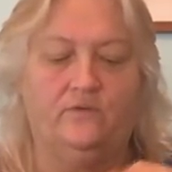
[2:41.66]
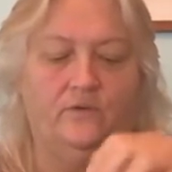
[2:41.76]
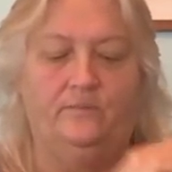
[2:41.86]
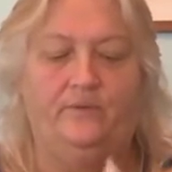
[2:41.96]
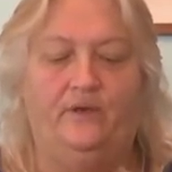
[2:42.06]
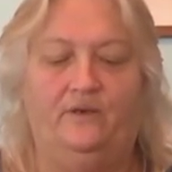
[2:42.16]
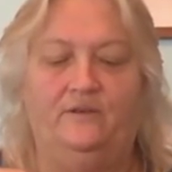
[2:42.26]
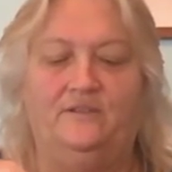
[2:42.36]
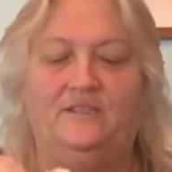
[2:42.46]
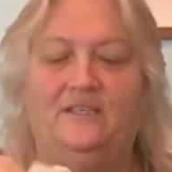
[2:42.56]
falling
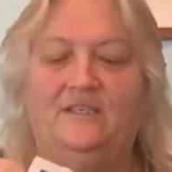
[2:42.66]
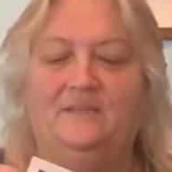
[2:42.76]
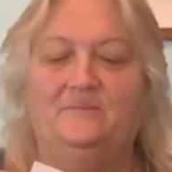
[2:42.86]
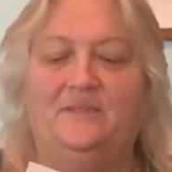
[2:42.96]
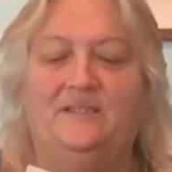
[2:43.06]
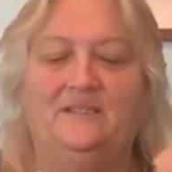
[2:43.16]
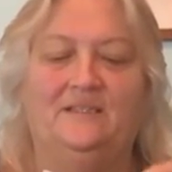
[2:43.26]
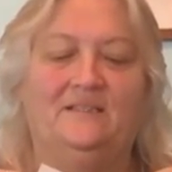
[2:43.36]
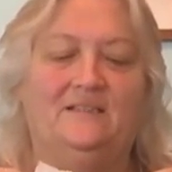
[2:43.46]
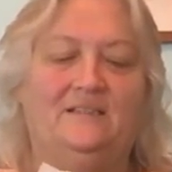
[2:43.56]
apart. but
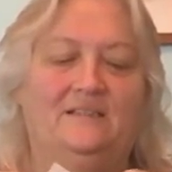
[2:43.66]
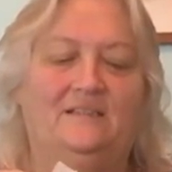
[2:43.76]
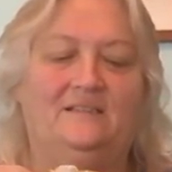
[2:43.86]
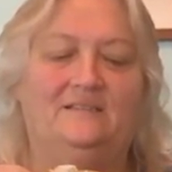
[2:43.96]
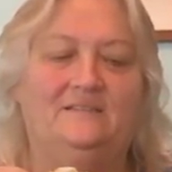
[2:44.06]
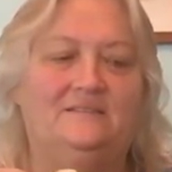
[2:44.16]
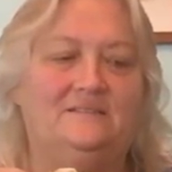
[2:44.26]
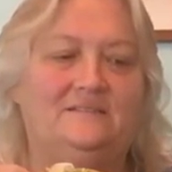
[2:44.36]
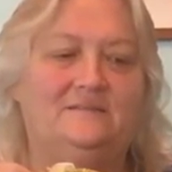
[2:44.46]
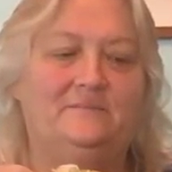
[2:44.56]

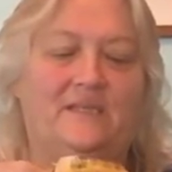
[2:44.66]
oh